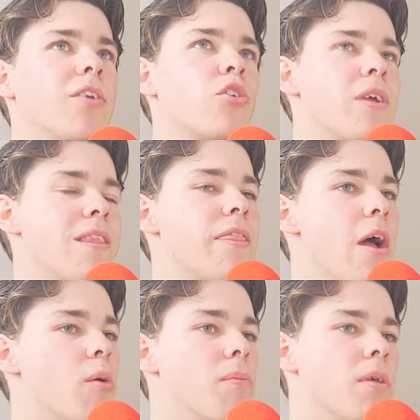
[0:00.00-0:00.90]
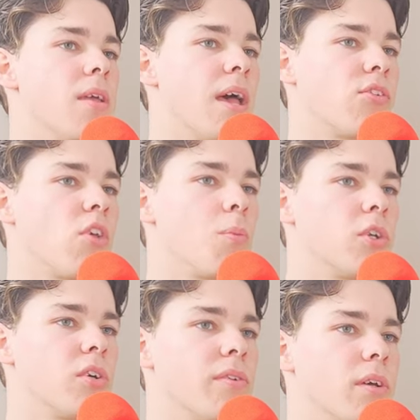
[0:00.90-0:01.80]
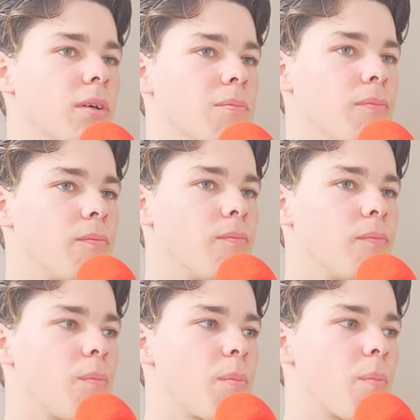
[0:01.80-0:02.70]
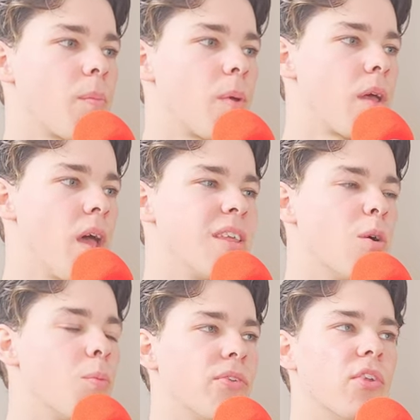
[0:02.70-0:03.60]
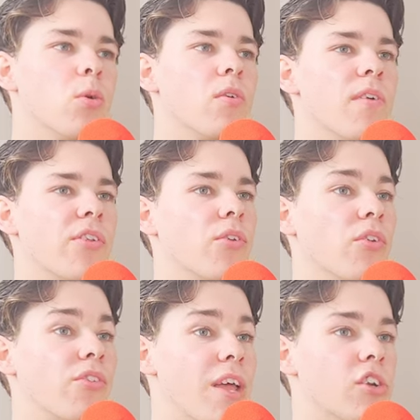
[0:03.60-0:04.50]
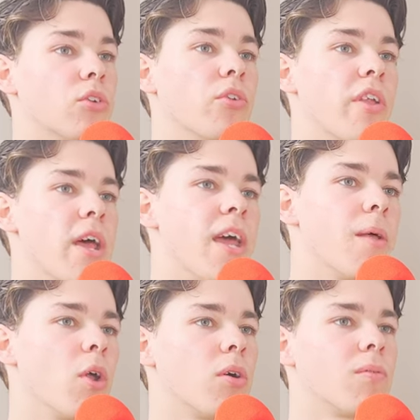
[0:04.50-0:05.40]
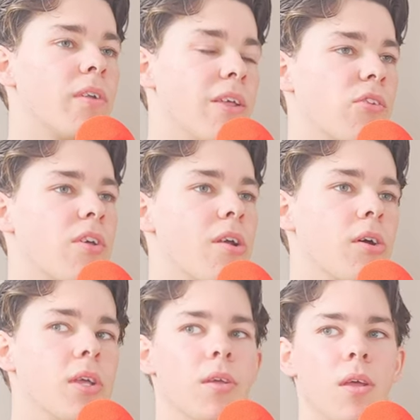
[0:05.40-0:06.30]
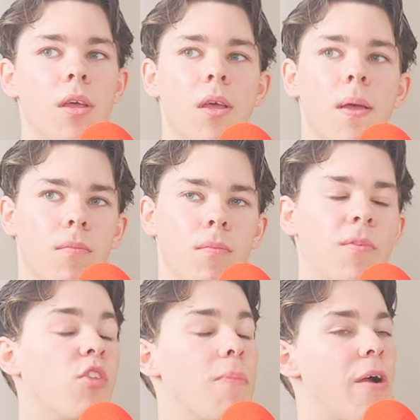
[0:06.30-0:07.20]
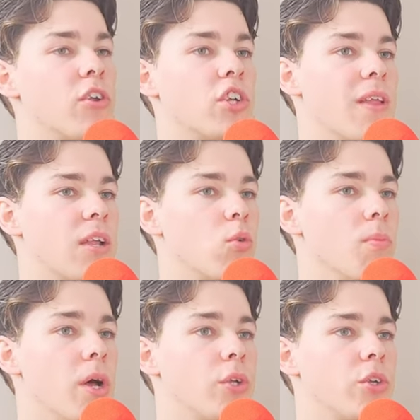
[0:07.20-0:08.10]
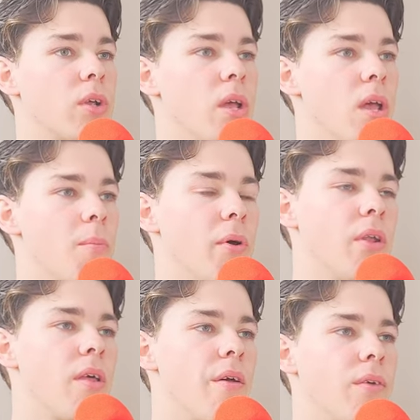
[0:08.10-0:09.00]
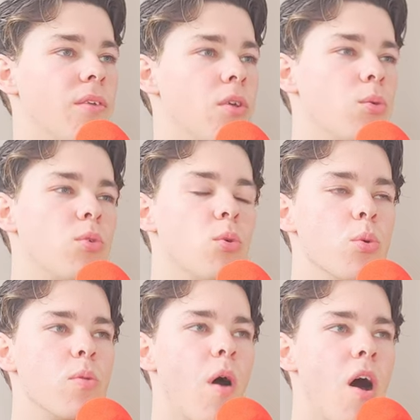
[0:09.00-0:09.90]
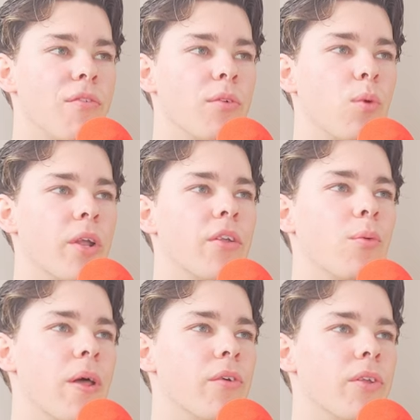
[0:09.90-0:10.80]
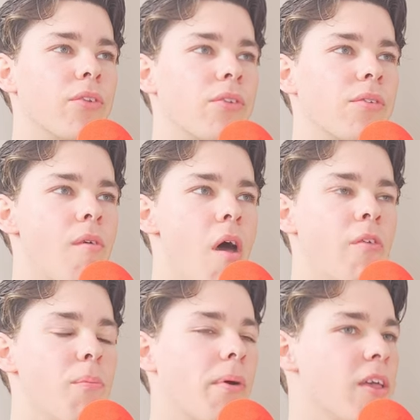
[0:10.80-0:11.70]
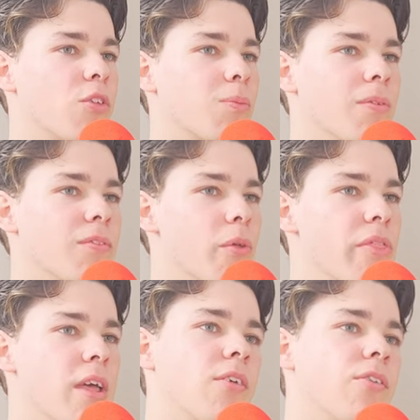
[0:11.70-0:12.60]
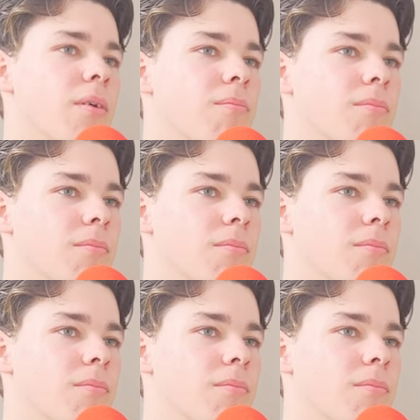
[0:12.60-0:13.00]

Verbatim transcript: treat therapy as so much of a almost a universal essential today. And I'm not necessarily disparaging that too much, but you do often wonder whether it's a replacement for things that